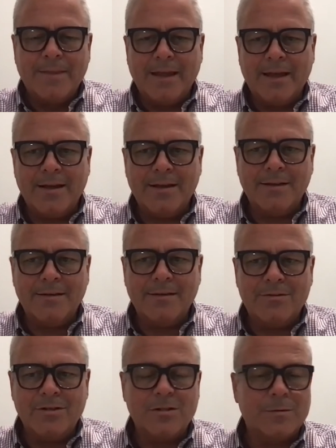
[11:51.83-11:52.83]

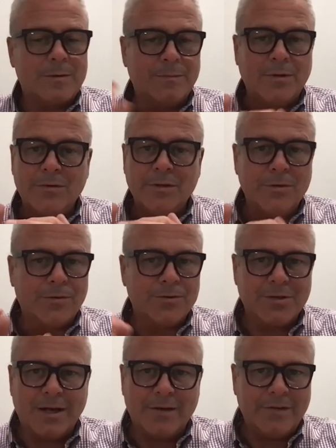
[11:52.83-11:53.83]
and she's just been blowing the doors
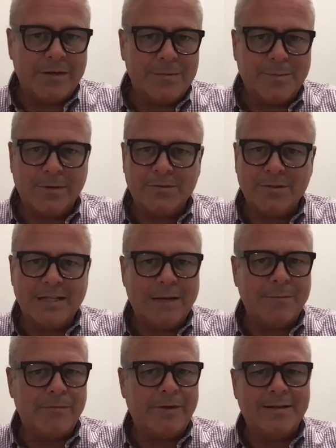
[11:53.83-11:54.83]
off and has built a
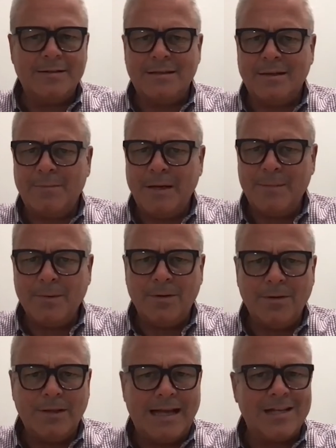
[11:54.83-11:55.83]
team of eight to ten
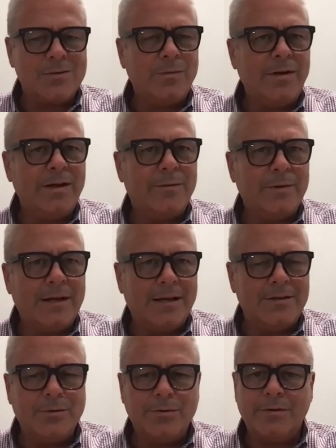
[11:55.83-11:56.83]
people last week we
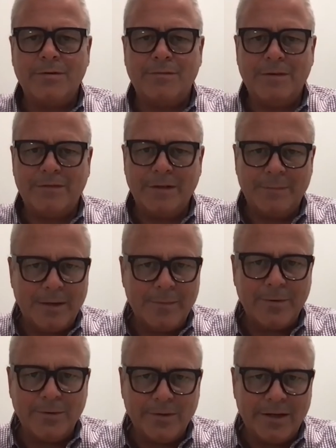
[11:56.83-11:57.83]
had 250
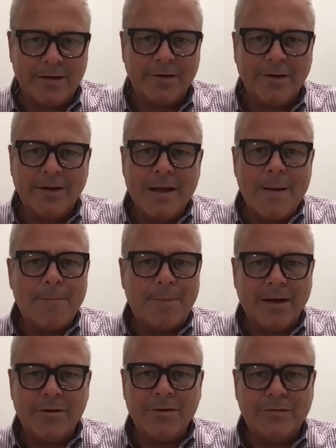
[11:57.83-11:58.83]
people at our
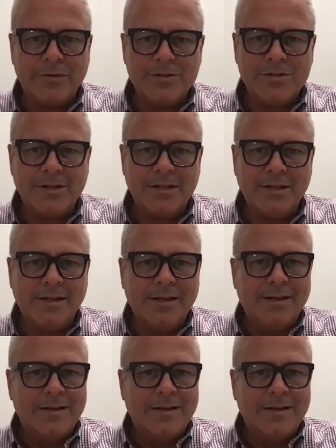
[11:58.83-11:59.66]
biodiversity